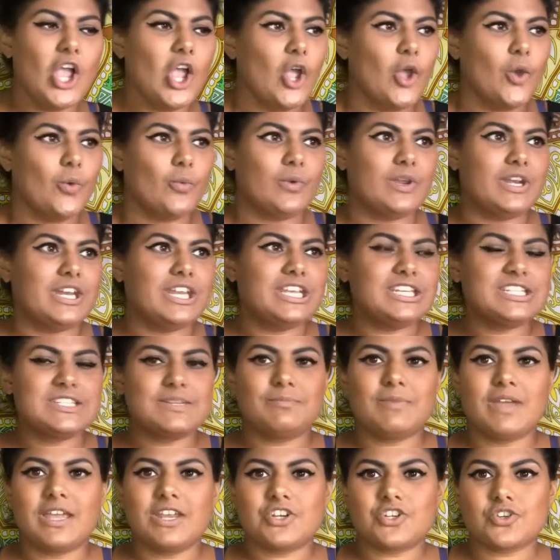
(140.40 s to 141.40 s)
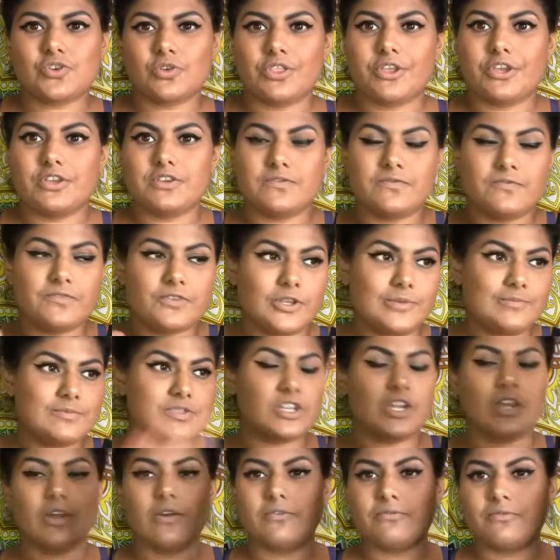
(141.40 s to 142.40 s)
We need to make sure those fumes
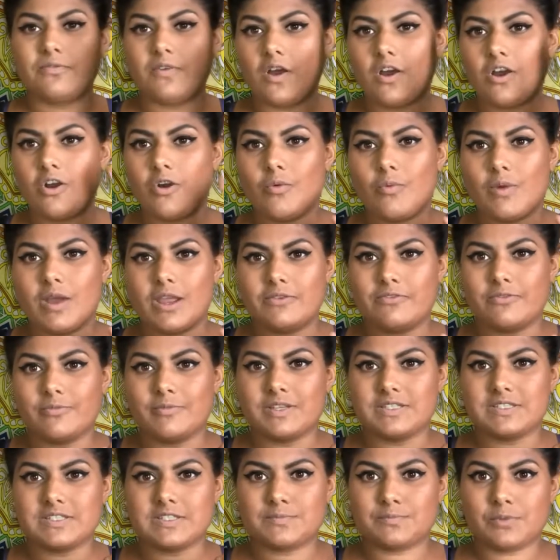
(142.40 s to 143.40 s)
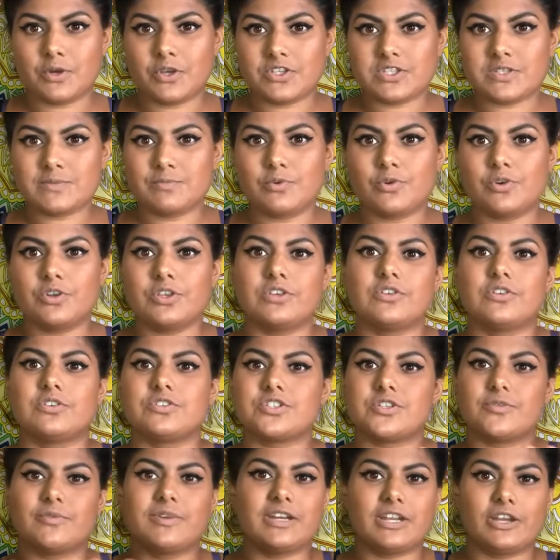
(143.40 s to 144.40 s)
are far away from us as possible. You're not
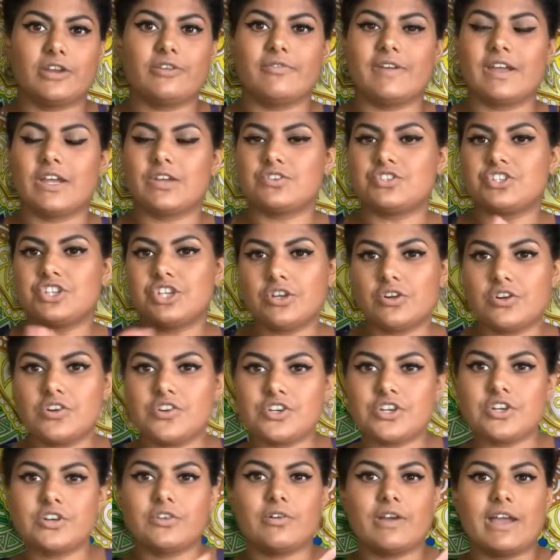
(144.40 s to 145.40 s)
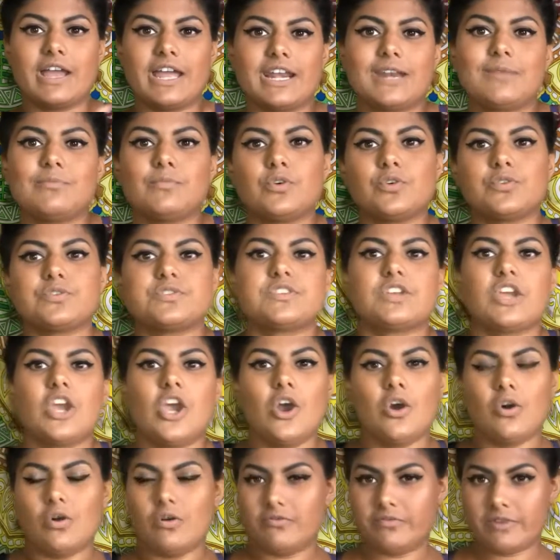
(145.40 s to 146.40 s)
doing it around children or animals
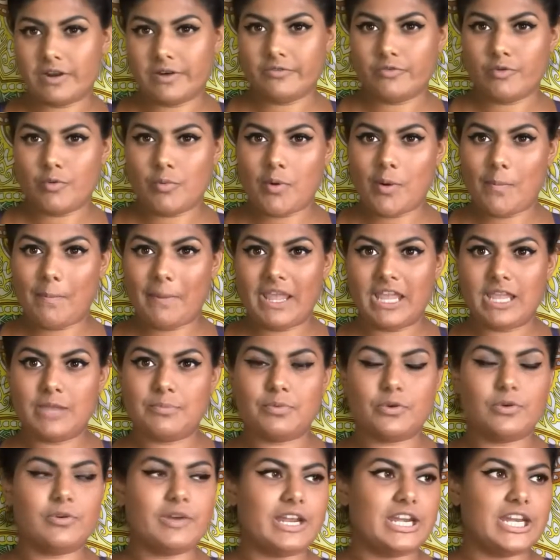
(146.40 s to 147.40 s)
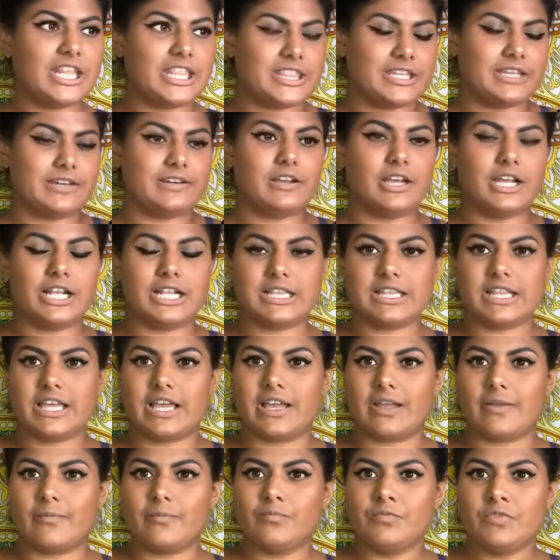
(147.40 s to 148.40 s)
or vulnerable people, anything like
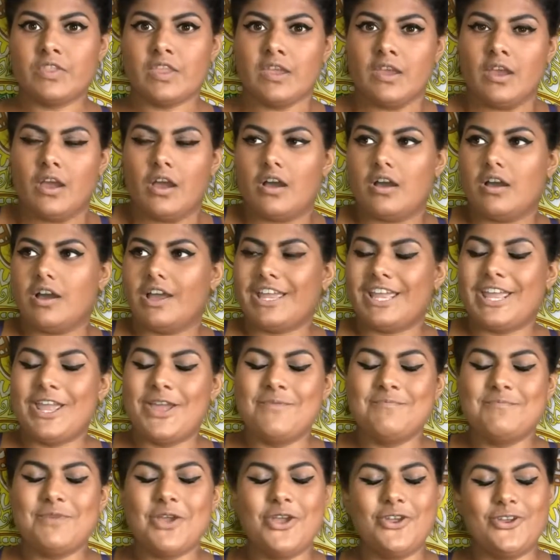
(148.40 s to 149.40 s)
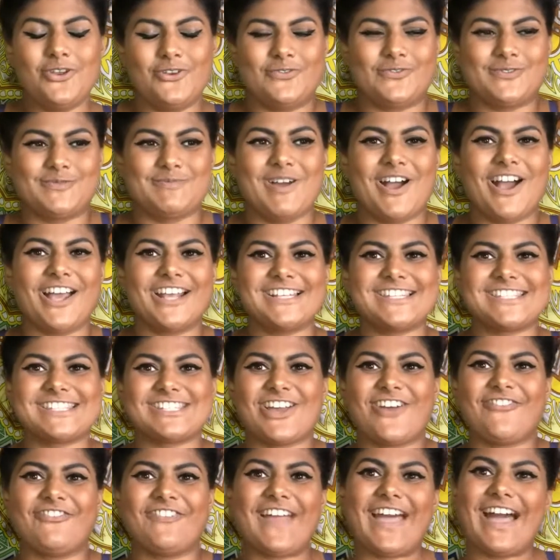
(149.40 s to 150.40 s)
that. I moved my
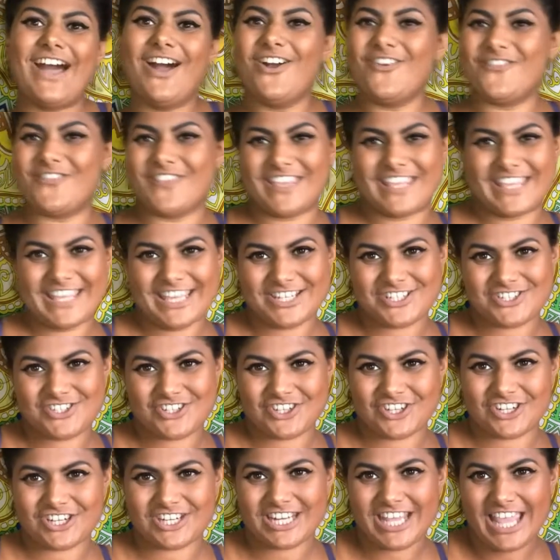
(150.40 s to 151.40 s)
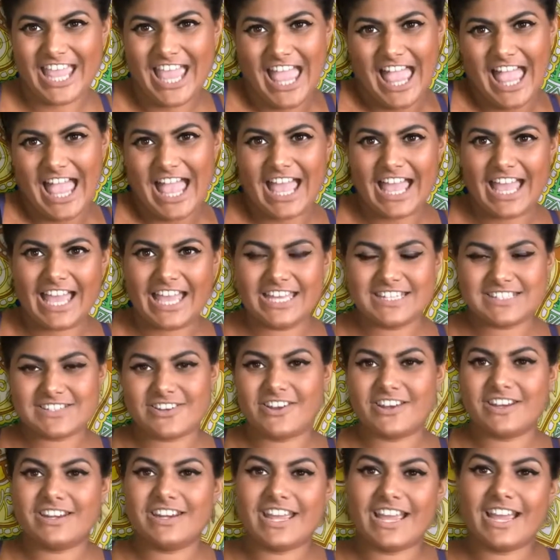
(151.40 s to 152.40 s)
stuff out of the kitchen, and I
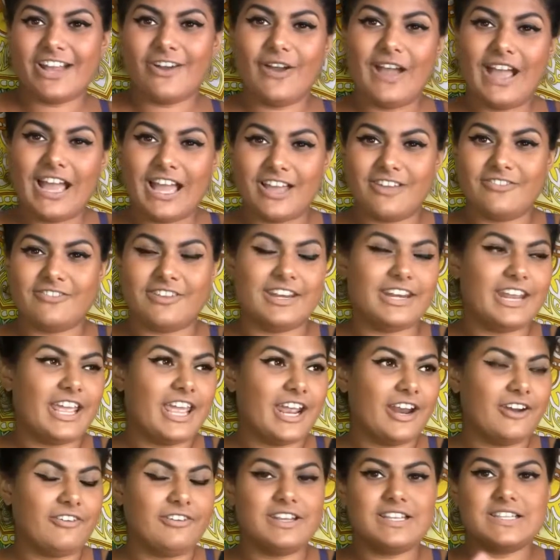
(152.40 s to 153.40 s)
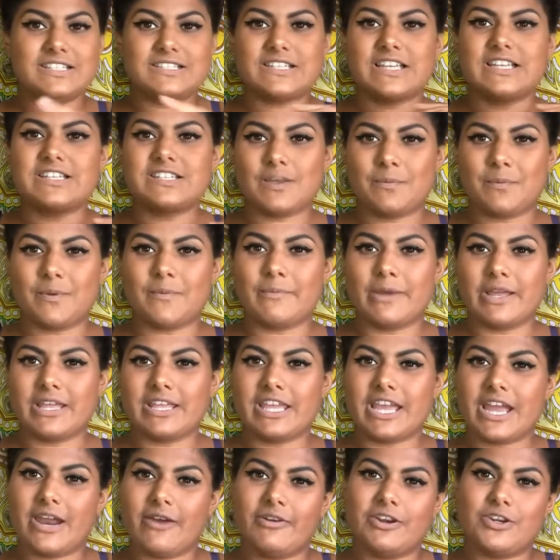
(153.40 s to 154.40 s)
now have an area set up in my
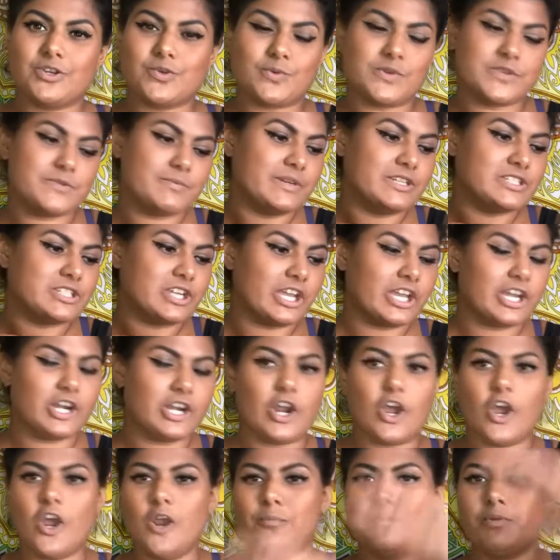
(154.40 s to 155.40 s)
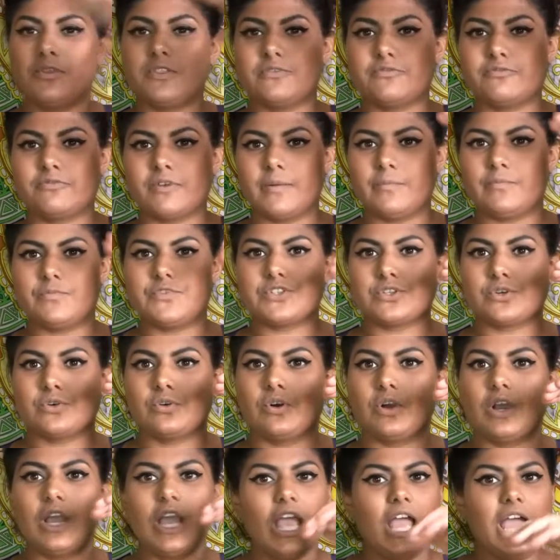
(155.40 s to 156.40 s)
garage, which means I can open the front door
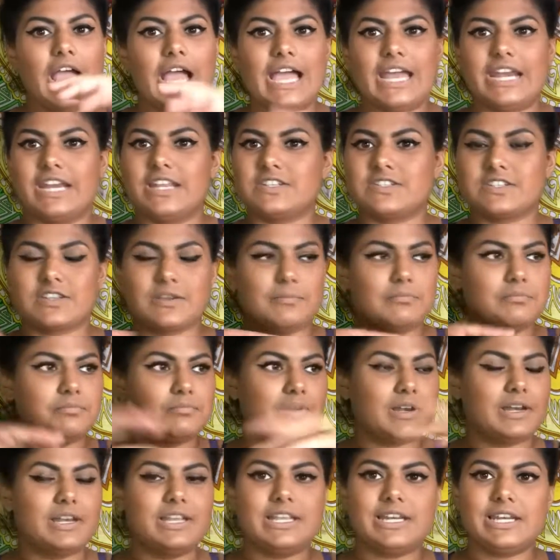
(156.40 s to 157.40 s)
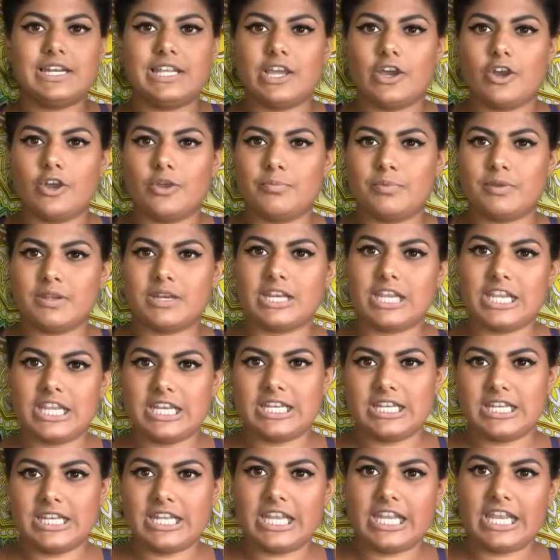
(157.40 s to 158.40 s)
and it's completely open in
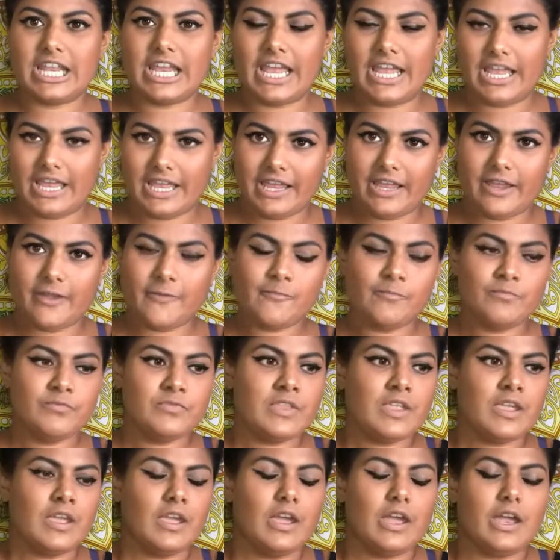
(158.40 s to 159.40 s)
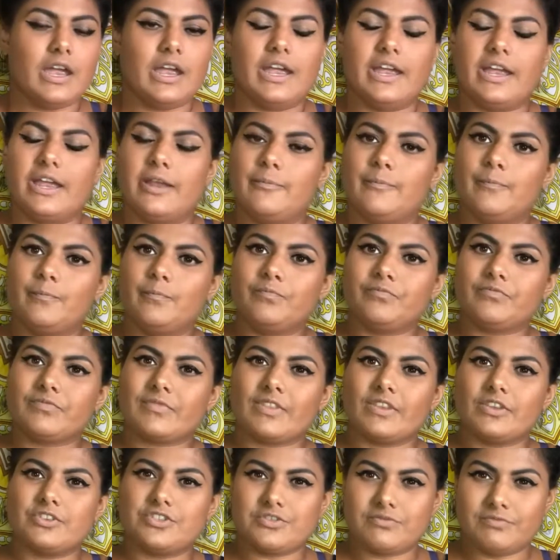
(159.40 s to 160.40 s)
the air.
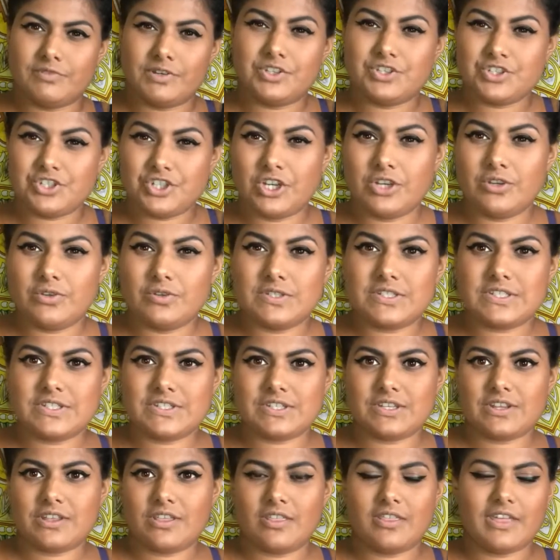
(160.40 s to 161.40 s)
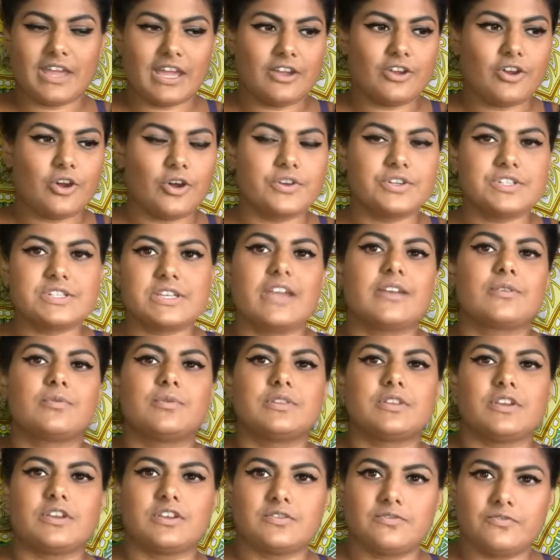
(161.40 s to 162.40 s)
To reduce that contact with
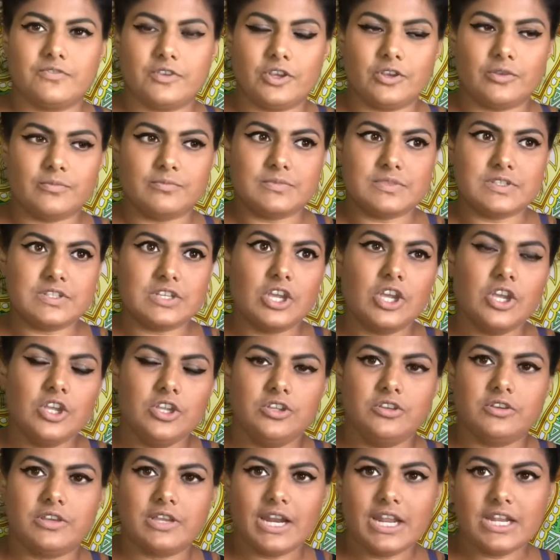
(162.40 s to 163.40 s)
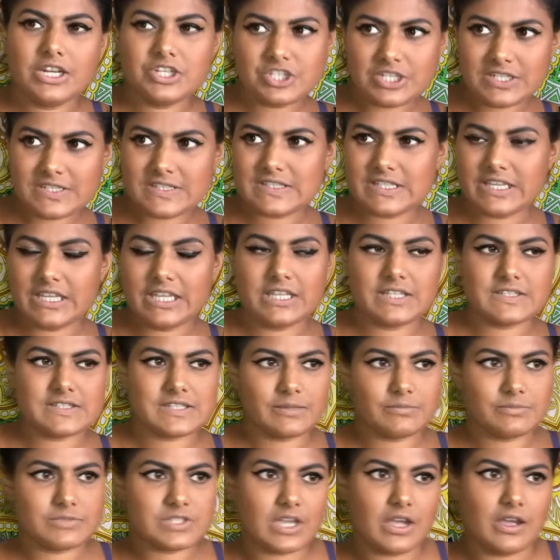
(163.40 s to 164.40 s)
those fumes. You can actually see it
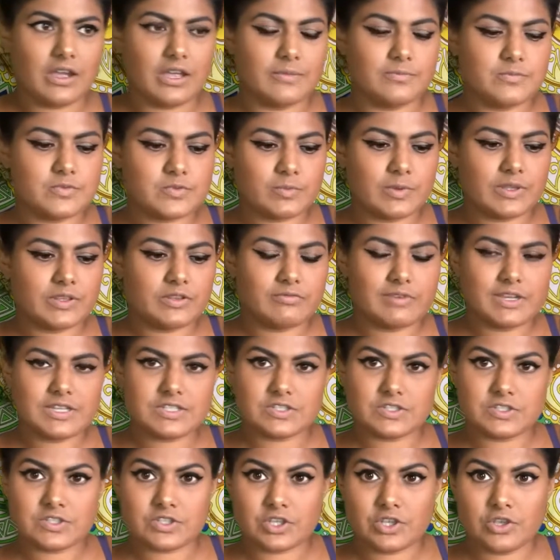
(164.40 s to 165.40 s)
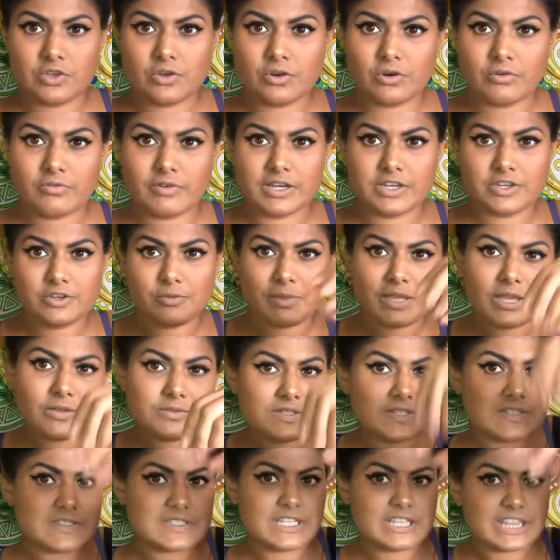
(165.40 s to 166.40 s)
sometimes when the resin's curing. You'll be able to
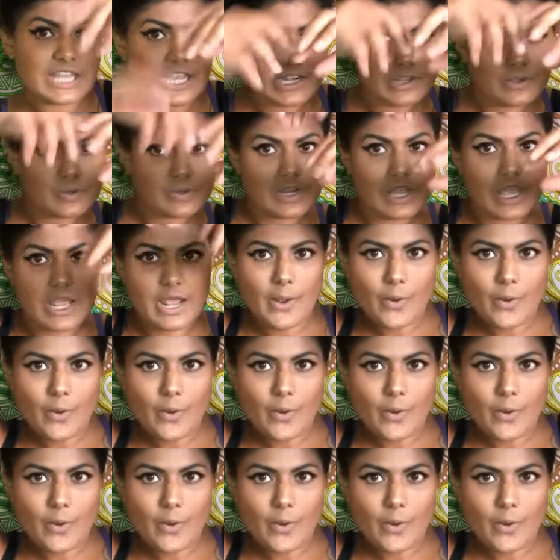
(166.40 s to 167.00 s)
see that little like